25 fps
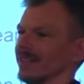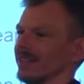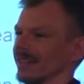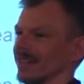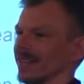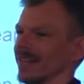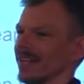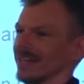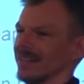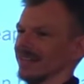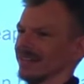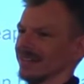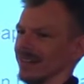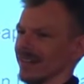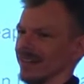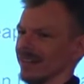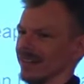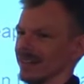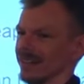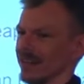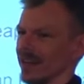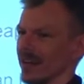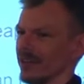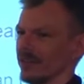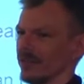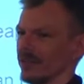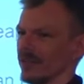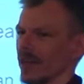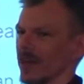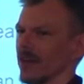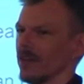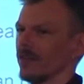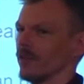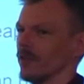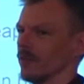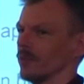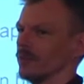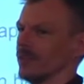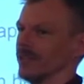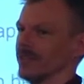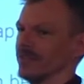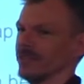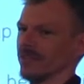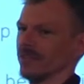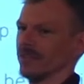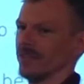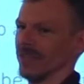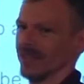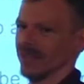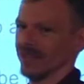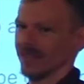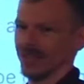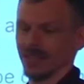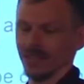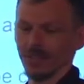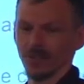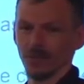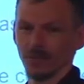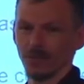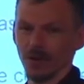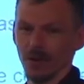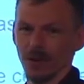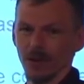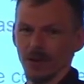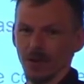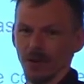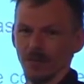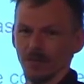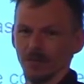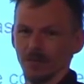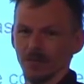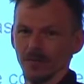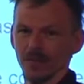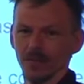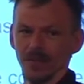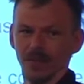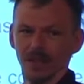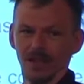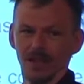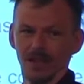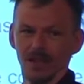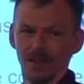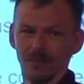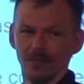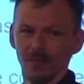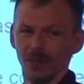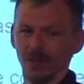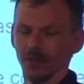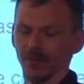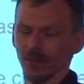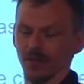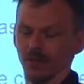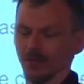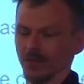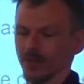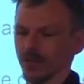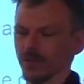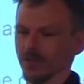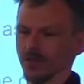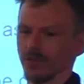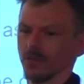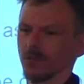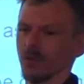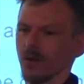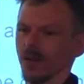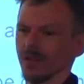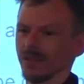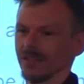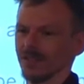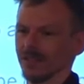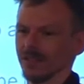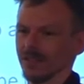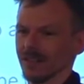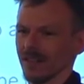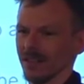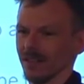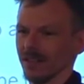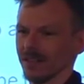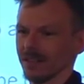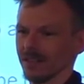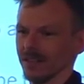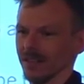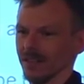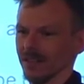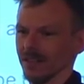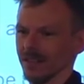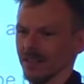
data, every piece of data in your program blows up to twice the size.